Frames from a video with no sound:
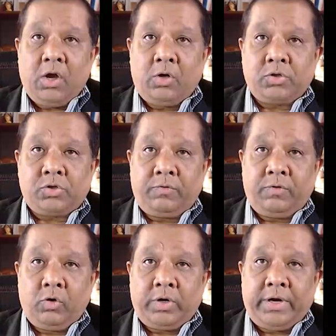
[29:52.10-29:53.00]
Also, if
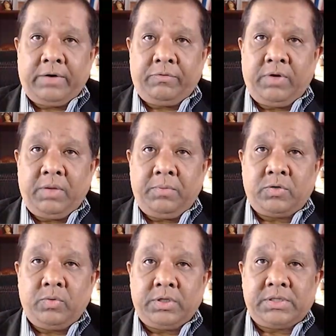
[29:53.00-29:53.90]
you look carefully
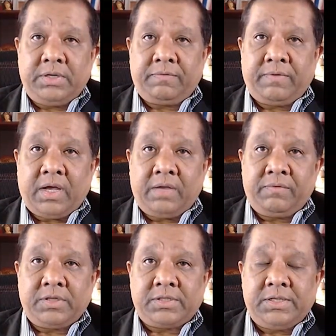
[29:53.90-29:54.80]
between the
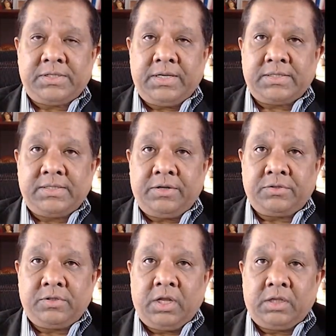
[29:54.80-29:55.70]
C5 and C6,
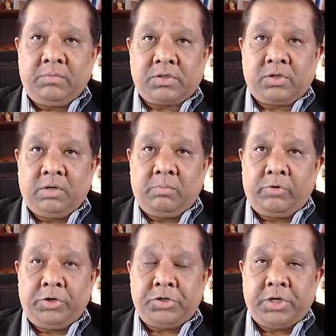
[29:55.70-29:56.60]
there's another muscular
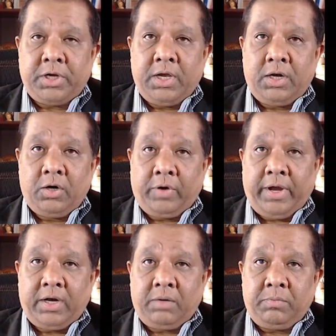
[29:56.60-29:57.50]
bridge
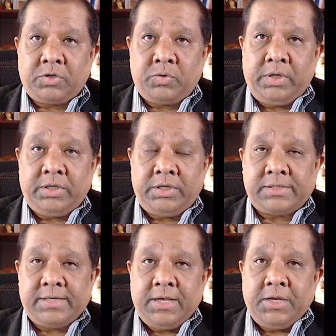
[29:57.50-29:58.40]
located between
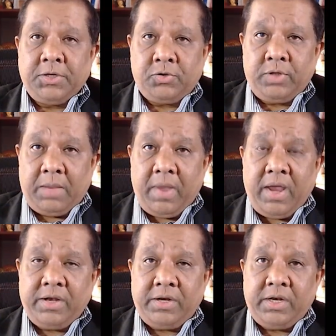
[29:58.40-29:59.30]
these. So they
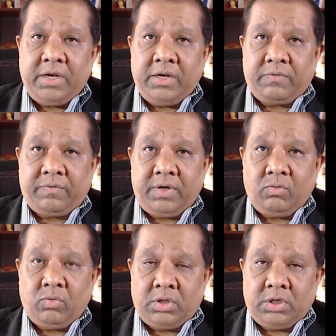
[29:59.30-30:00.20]
may indeed
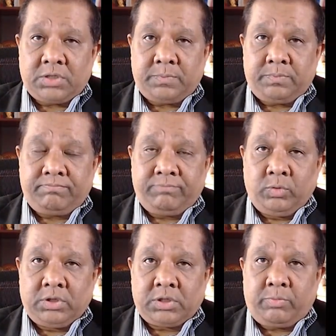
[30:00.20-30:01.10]
interfere with
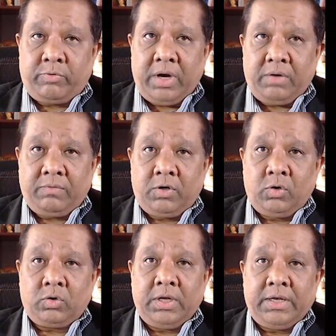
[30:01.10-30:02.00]
the spread of the
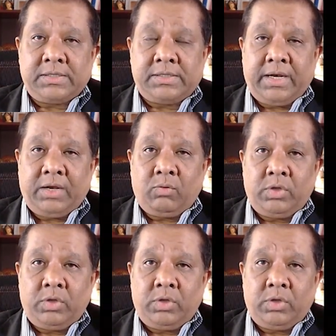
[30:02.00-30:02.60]
local anesthetic